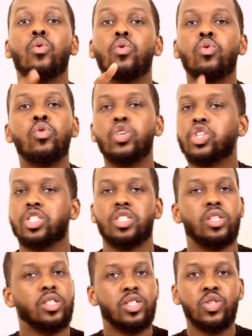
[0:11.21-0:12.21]
or you're just an
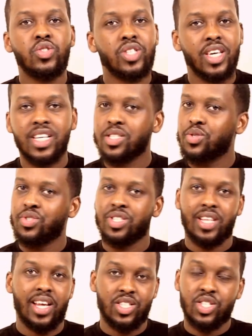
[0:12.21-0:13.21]
enthusiast who
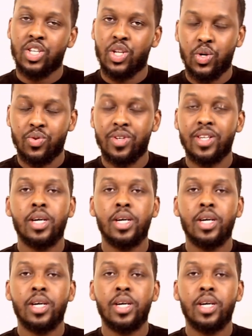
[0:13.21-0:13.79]
just likes to know.